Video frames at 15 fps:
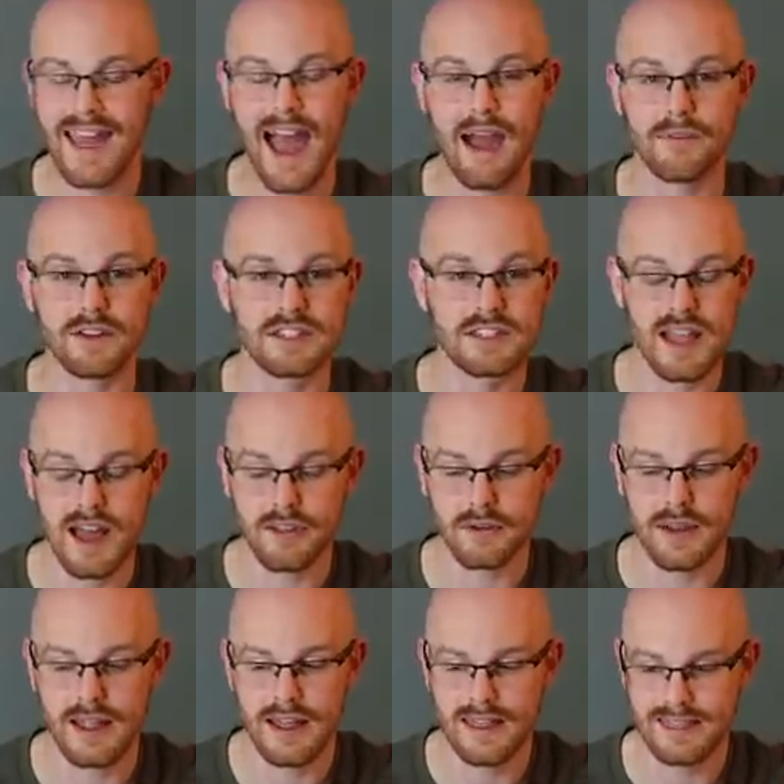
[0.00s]
the average
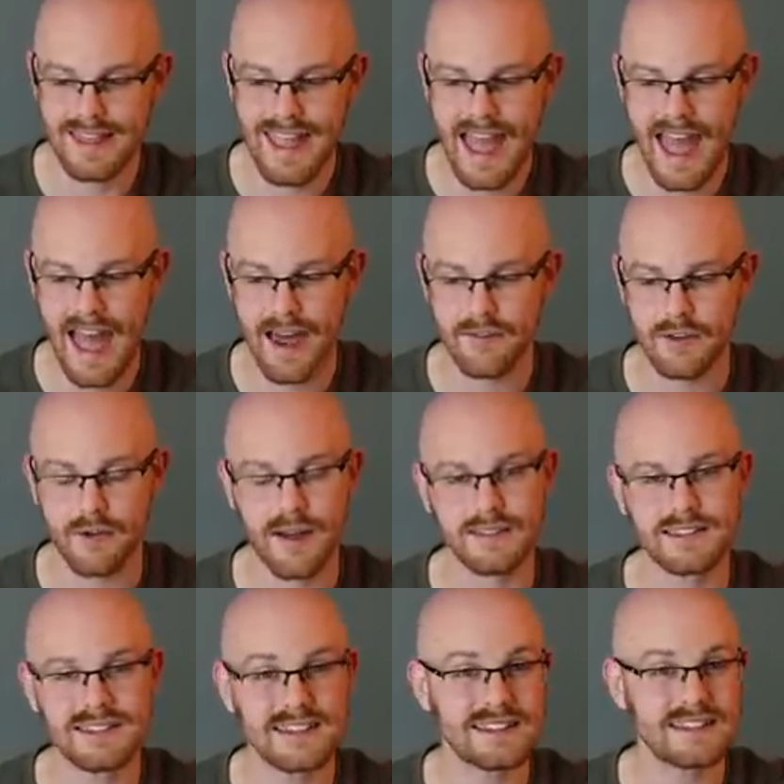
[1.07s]
salary. They have
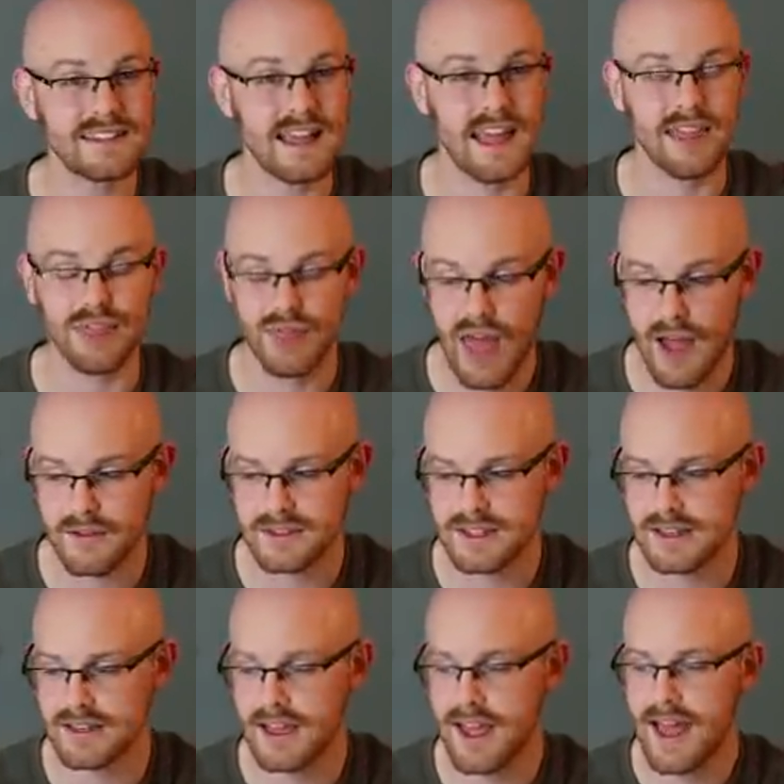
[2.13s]
around sixty-eight
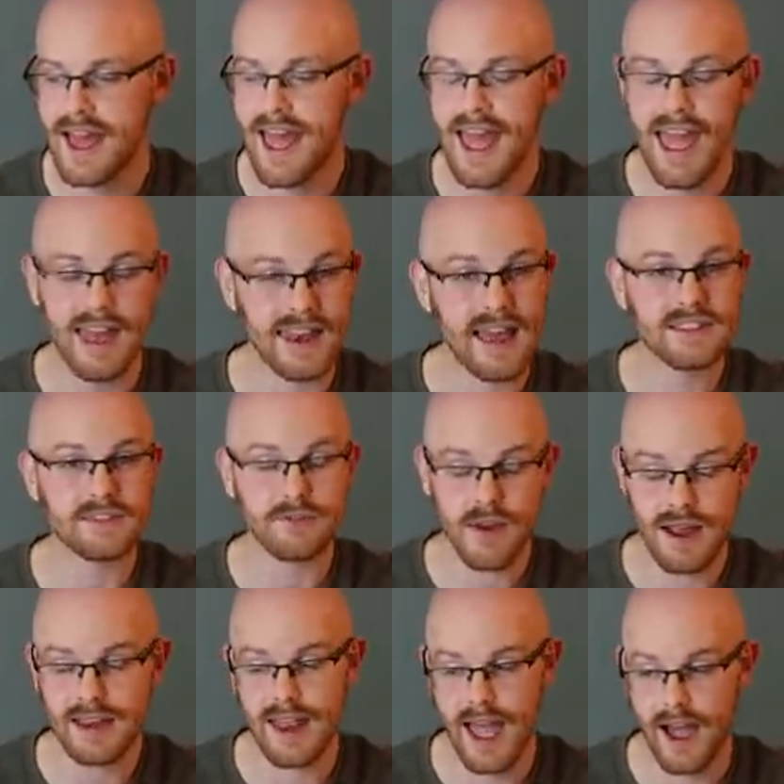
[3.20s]
thousand. And as of
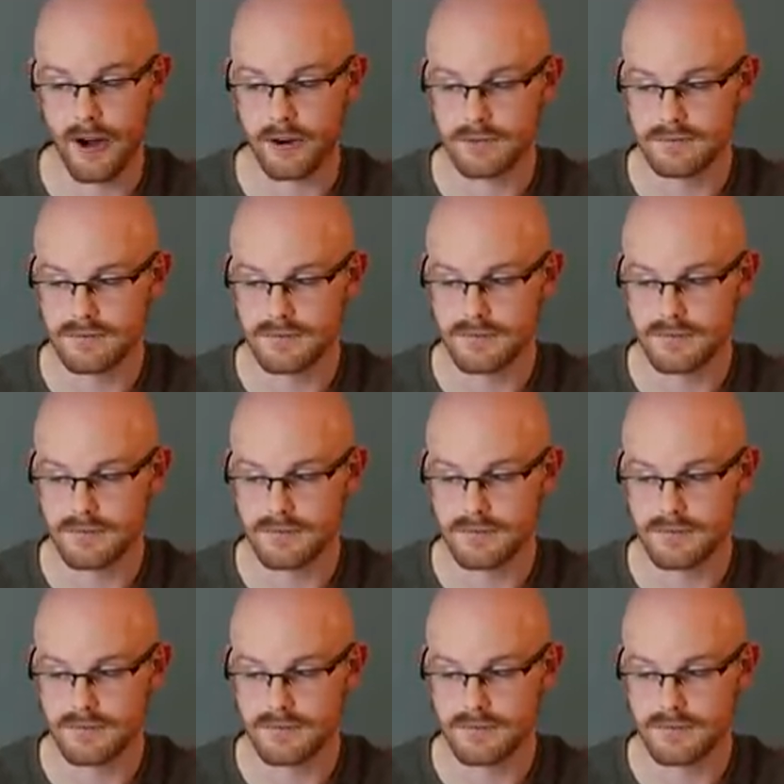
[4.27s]
right now,